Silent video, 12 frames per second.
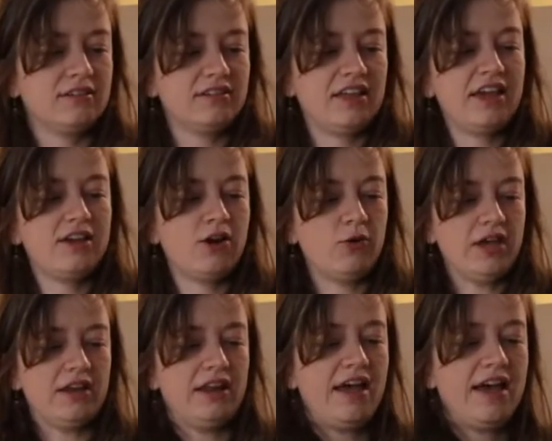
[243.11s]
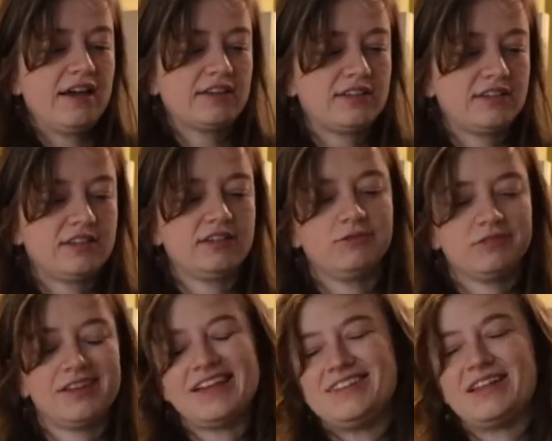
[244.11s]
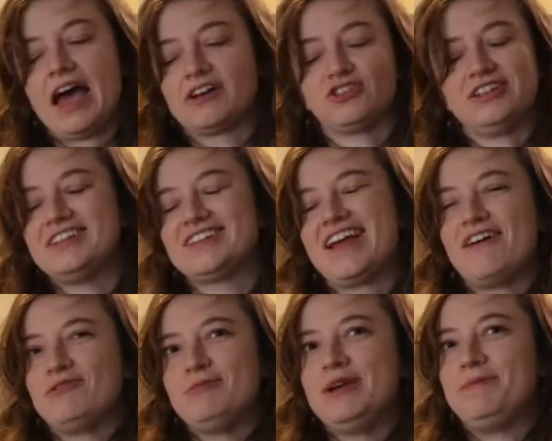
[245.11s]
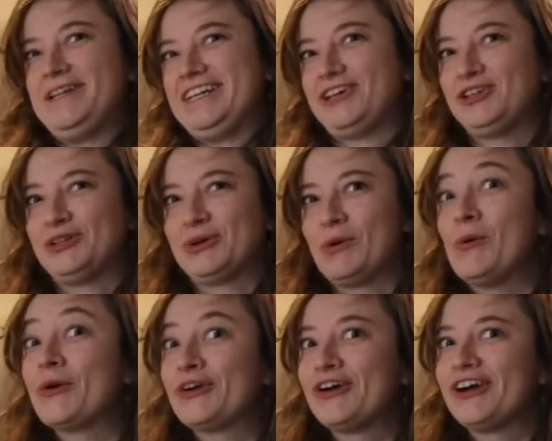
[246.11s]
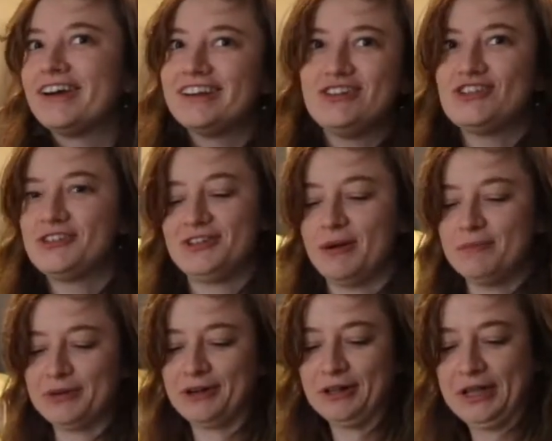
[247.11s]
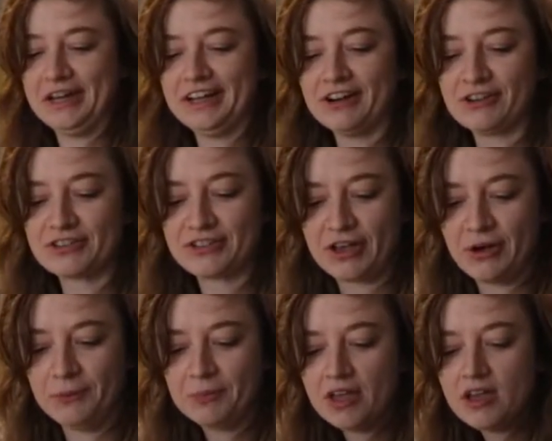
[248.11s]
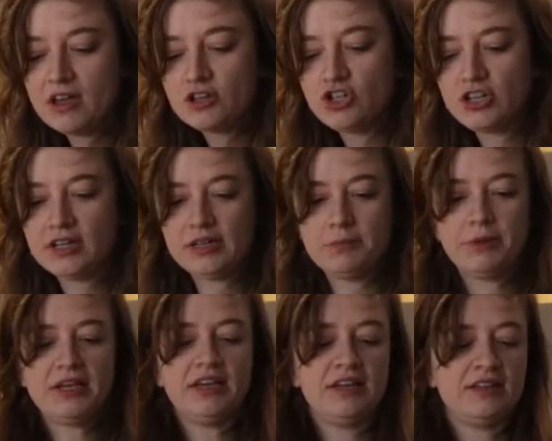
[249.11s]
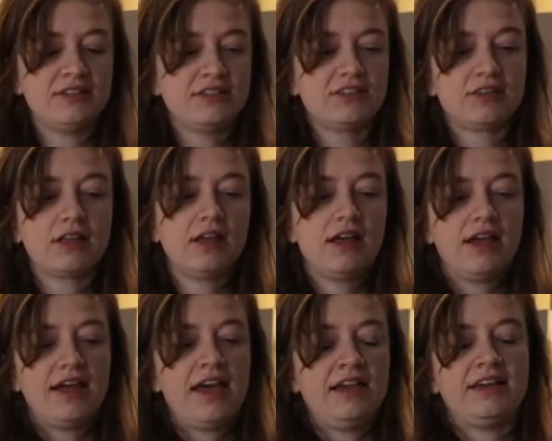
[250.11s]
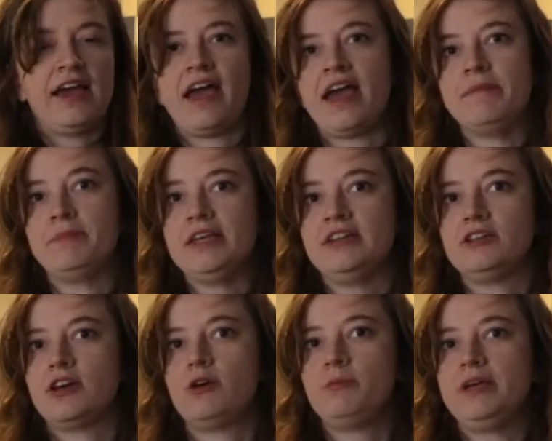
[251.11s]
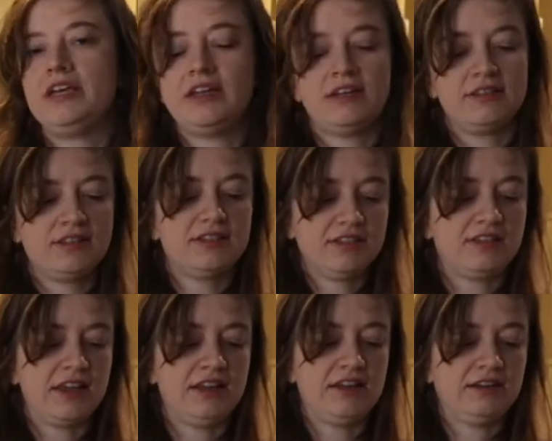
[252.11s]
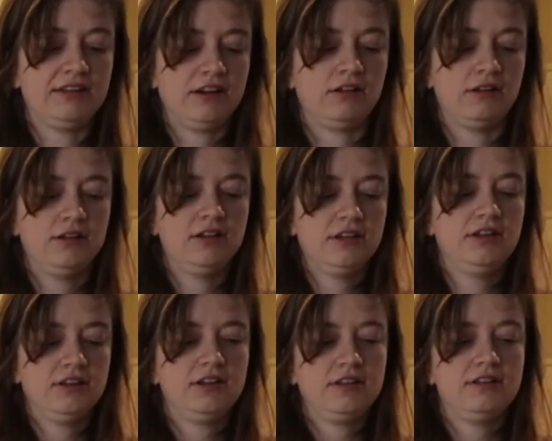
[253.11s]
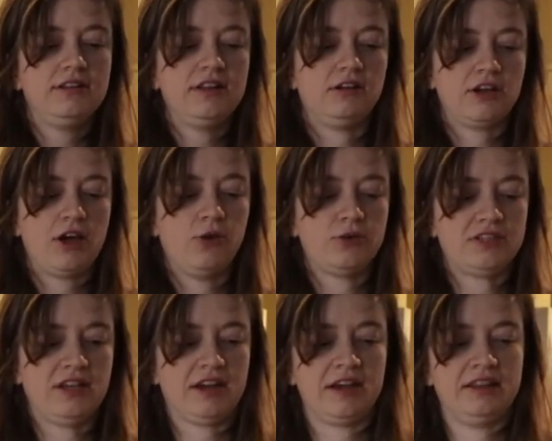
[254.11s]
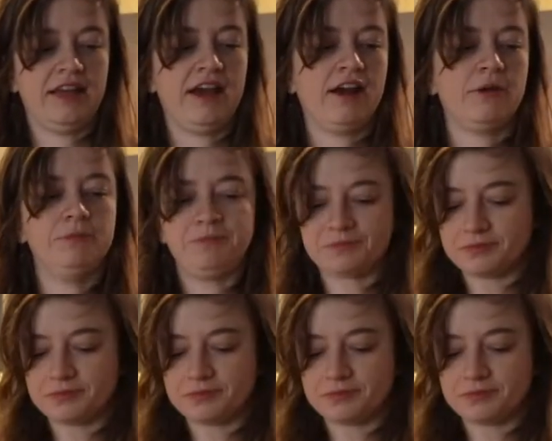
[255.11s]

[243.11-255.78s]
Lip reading: They go in next. It actually doesn't have to be a particular order. You just dump it all in here. So, chili beans, aka pinto beans. They need a little coaxing in there.